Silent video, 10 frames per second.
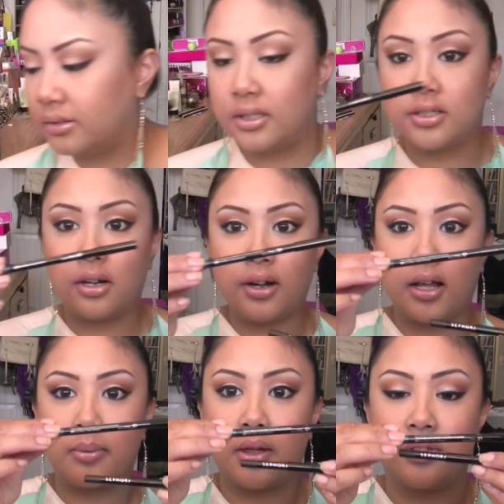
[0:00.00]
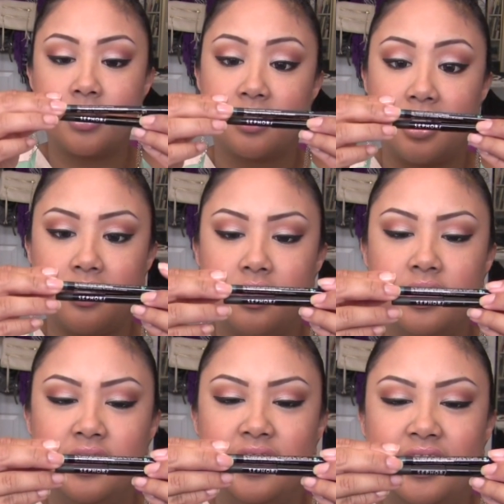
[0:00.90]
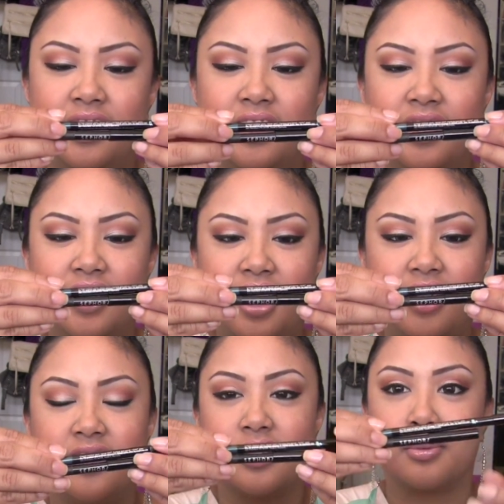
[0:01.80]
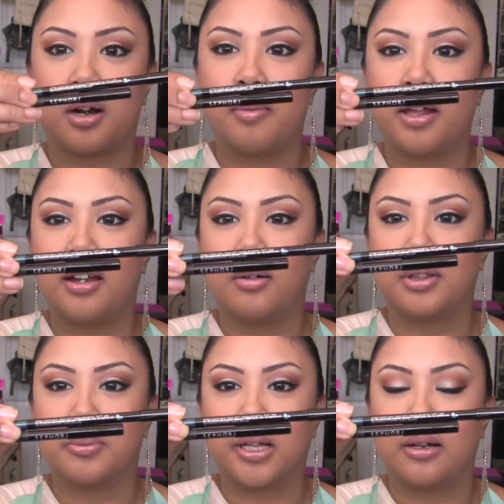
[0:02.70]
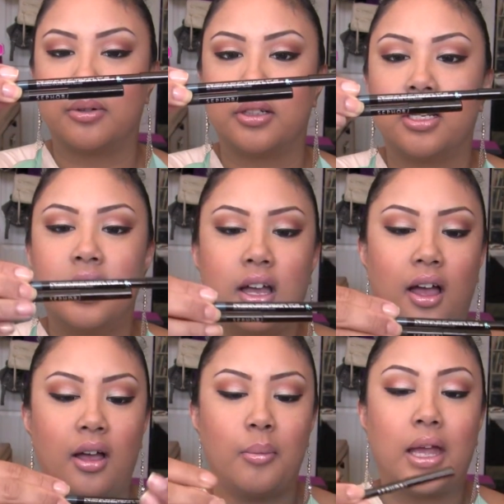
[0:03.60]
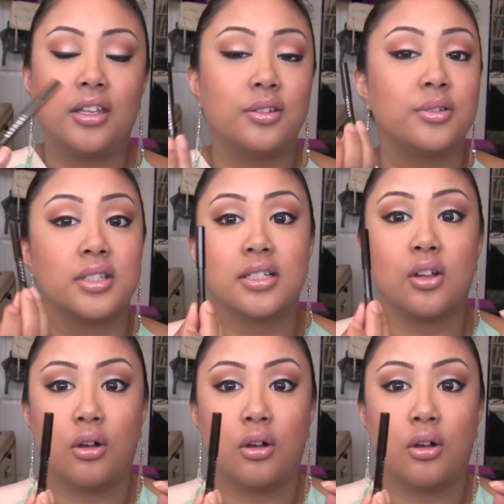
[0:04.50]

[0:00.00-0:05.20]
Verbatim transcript: they start out about this length. And this is where I'm at now with the black one. Um, I use this